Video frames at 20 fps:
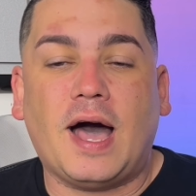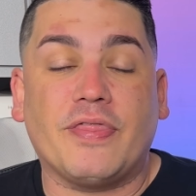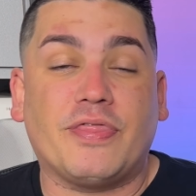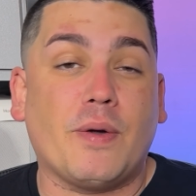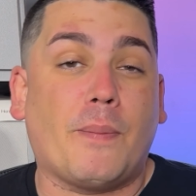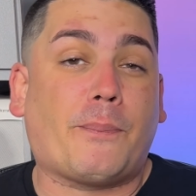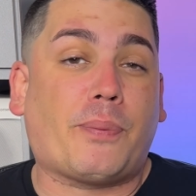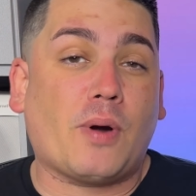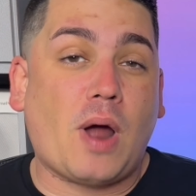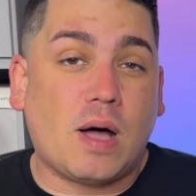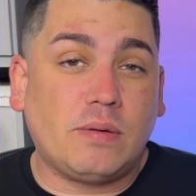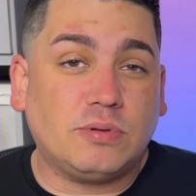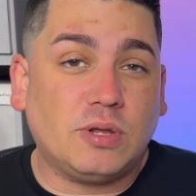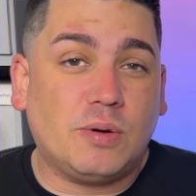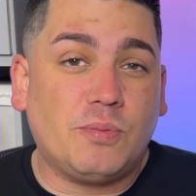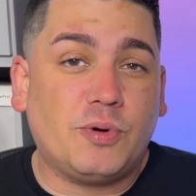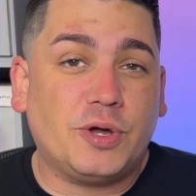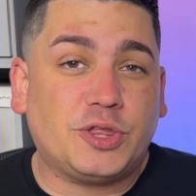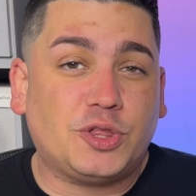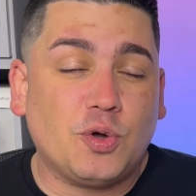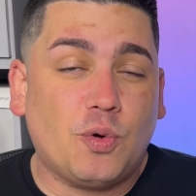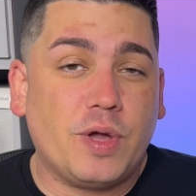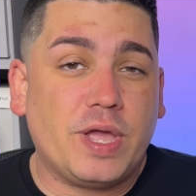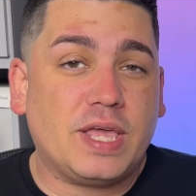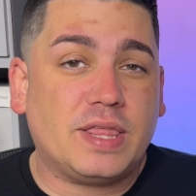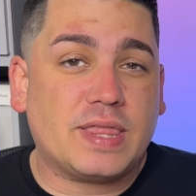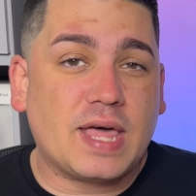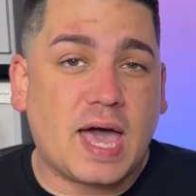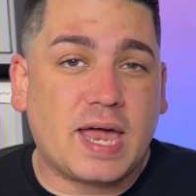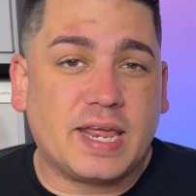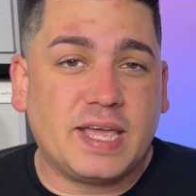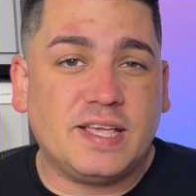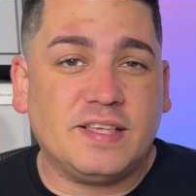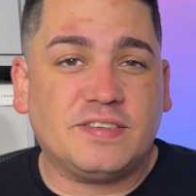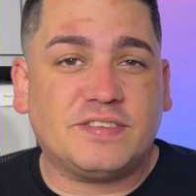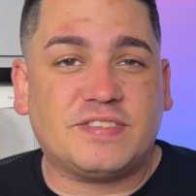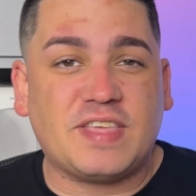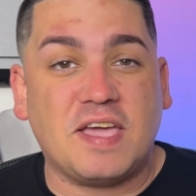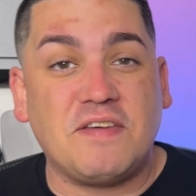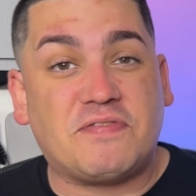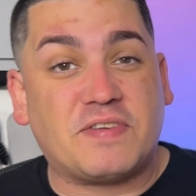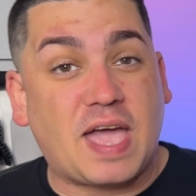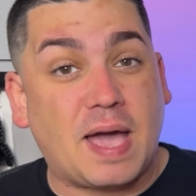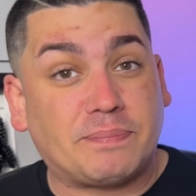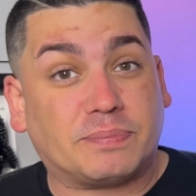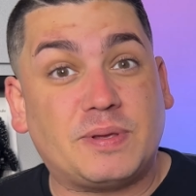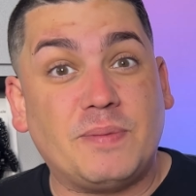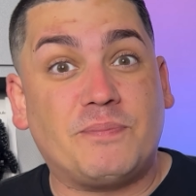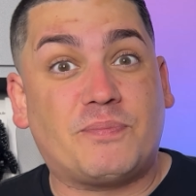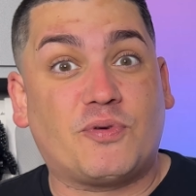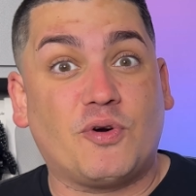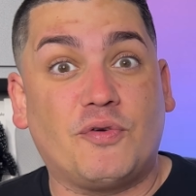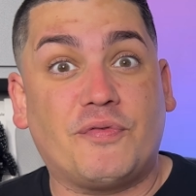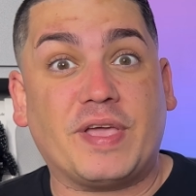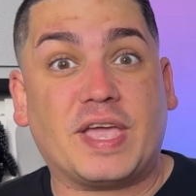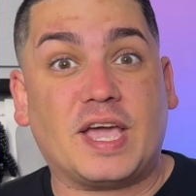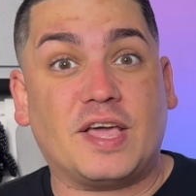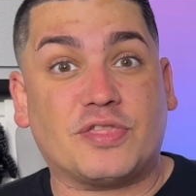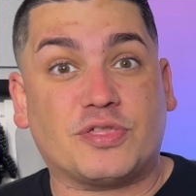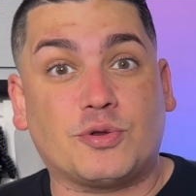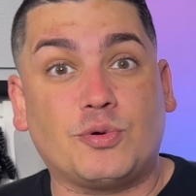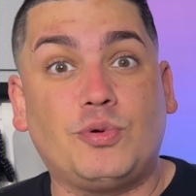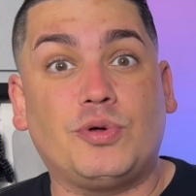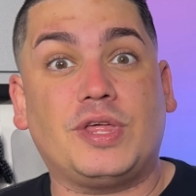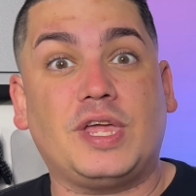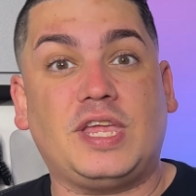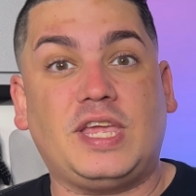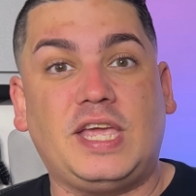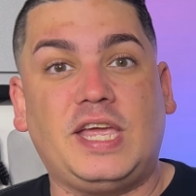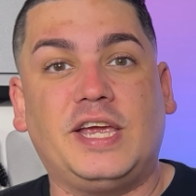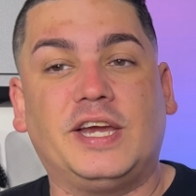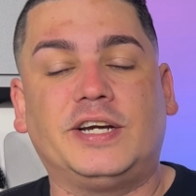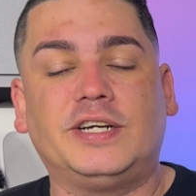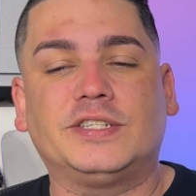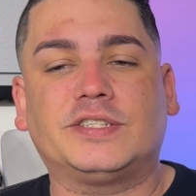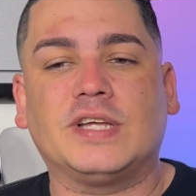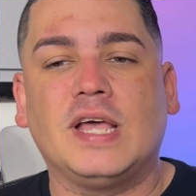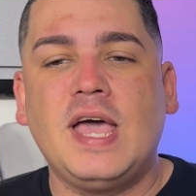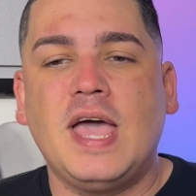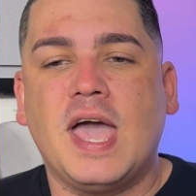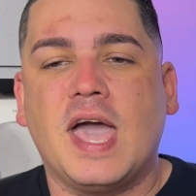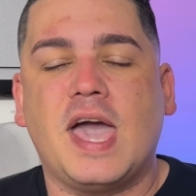The problem with doing that is they've kept improving it through the years,